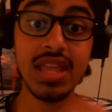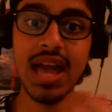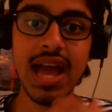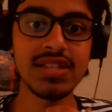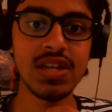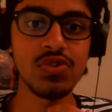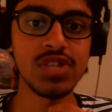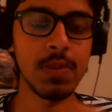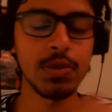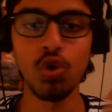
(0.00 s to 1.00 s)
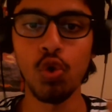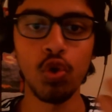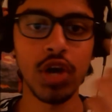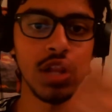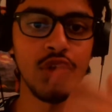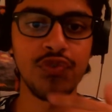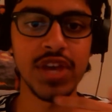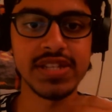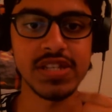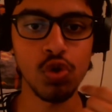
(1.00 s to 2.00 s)
as I was saying about the whole color
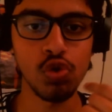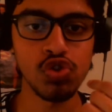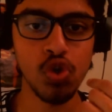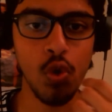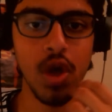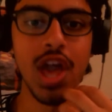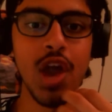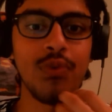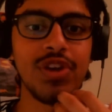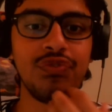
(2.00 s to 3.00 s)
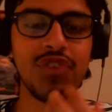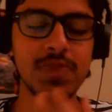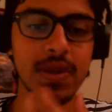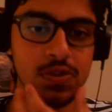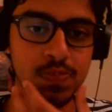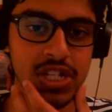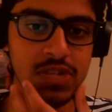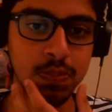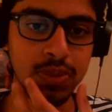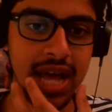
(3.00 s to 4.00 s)
faces, also when his face becomes
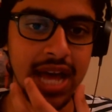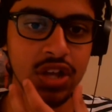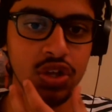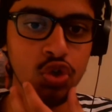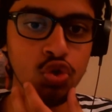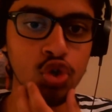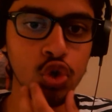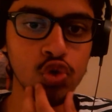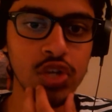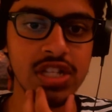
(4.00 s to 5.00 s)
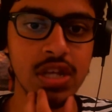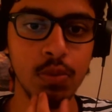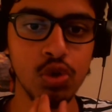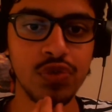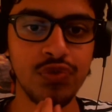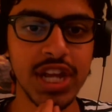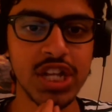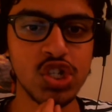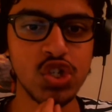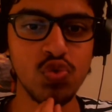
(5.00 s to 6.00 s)
pitch black, you know that's the emotion for
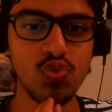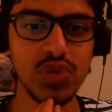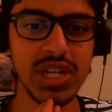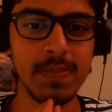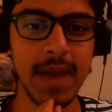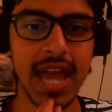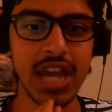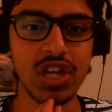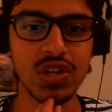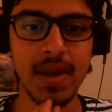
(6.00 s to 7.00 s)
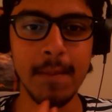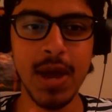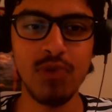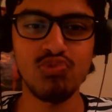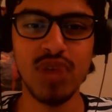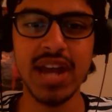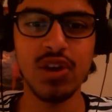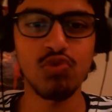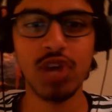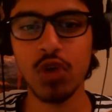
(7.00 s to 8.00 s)
extreme anger. That man
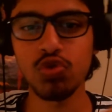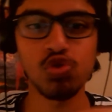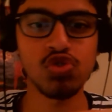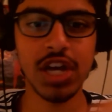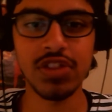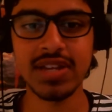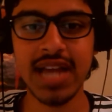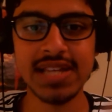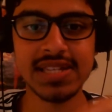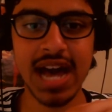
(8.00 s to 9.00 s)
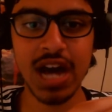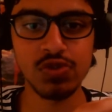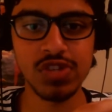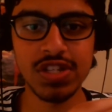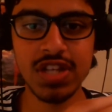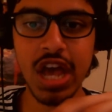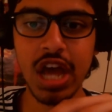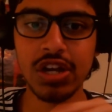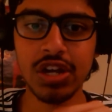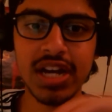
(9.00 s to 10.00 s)
ran around those other guys' houses,
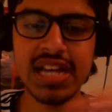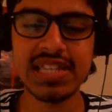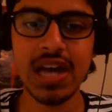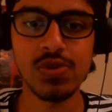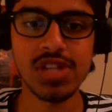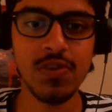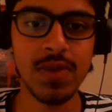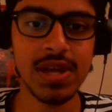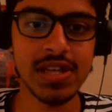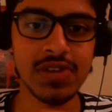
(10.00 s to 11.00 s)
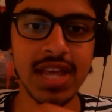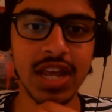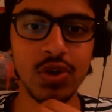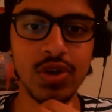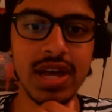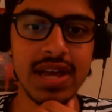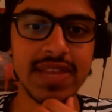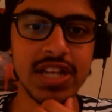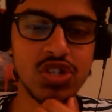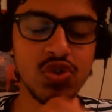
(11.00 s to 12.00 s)
not Nagisawa's, everyone else's house, like, you know,
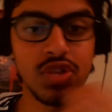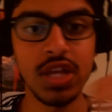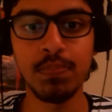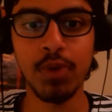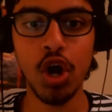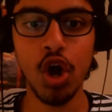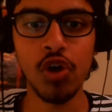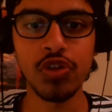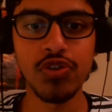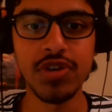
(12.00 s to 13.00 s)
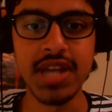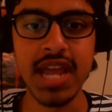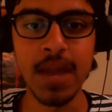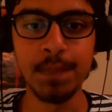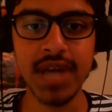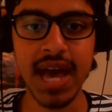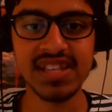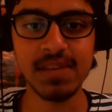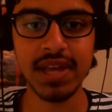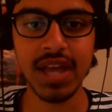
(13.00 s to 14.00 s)
that's you. He put all their name
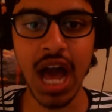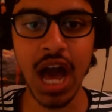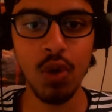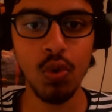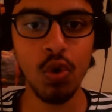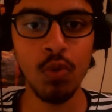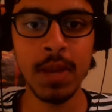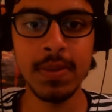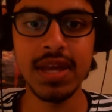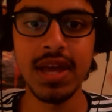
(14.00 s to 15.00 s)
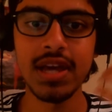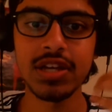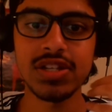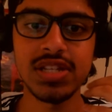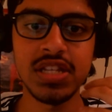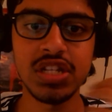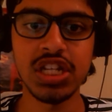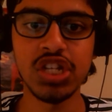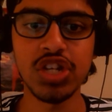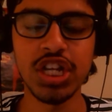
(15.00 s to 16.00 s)
tags. I'm like, how? Or maybe because he's a
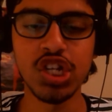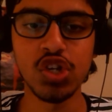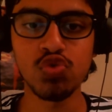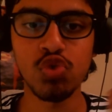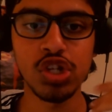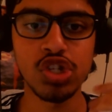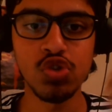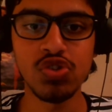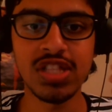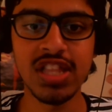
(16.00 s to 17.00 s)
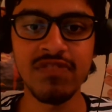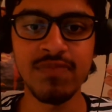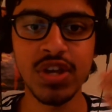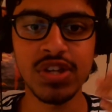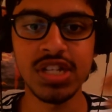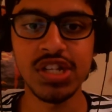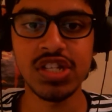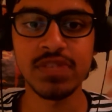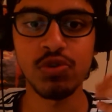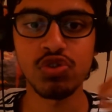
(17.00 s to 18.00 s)
teacher, he knows where all the students live, because
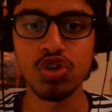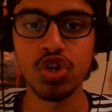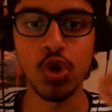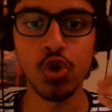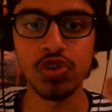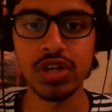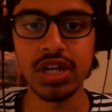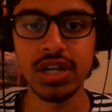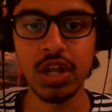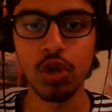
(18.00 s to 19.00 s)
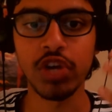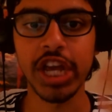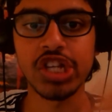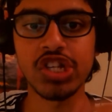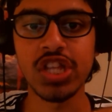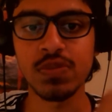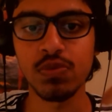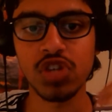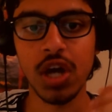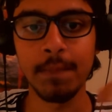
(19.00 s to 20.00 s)
teachers are supposed to know their location, they're
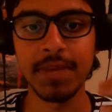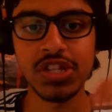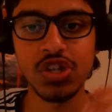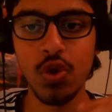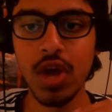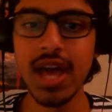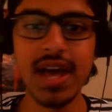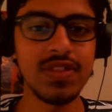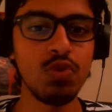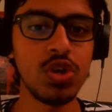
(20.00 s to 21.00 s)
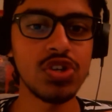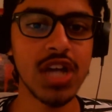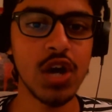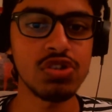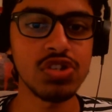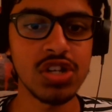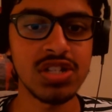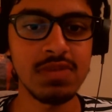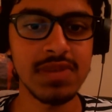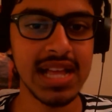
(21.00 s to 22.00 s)
supposed to update. So they went to his house with guys
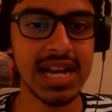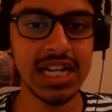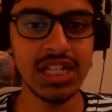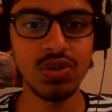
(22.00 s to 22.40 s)
and they're like, I